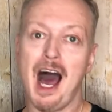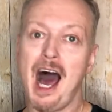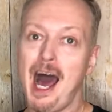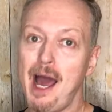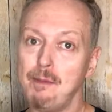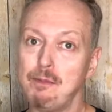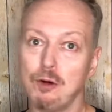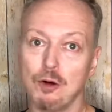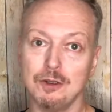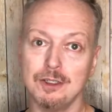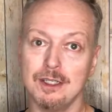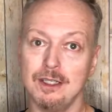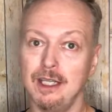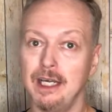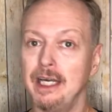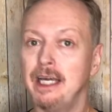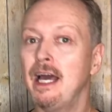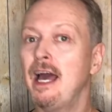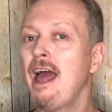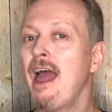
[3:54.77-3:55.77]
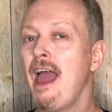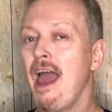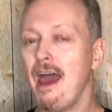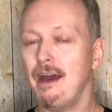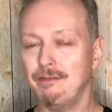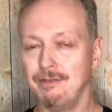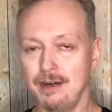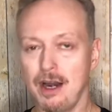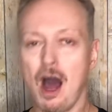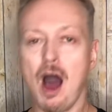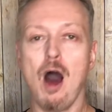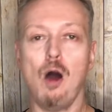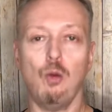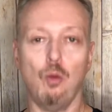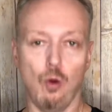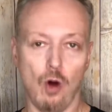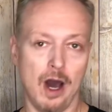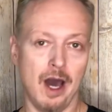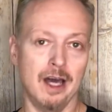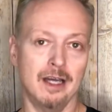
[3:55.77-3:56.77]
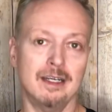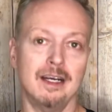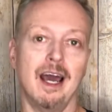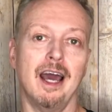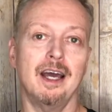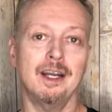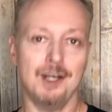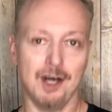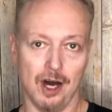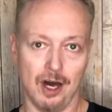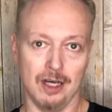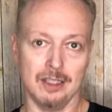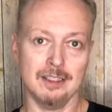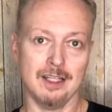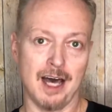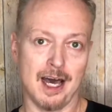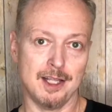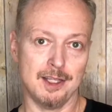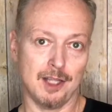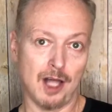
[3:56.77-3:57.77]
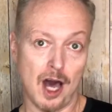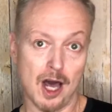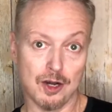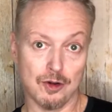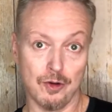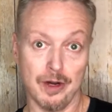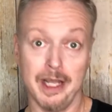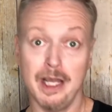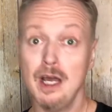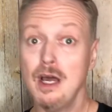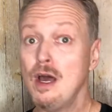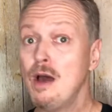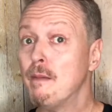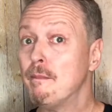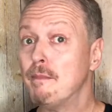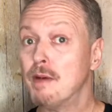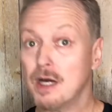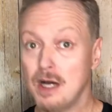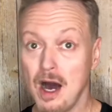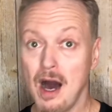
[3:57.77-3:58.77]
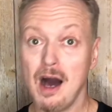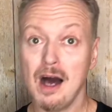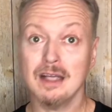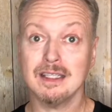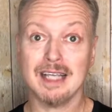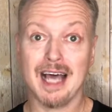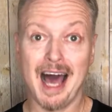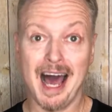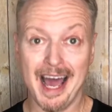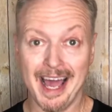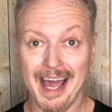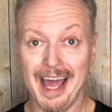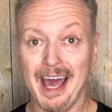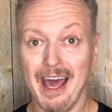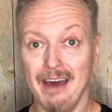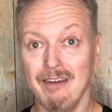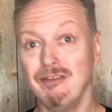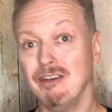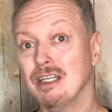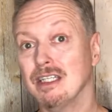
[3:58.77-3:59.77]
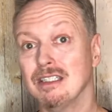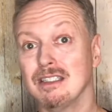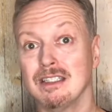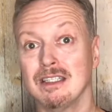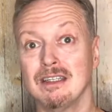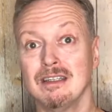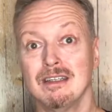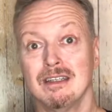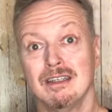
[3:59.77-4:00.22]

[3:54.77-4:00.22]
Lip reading: I personally have not won an online lottery because I haven't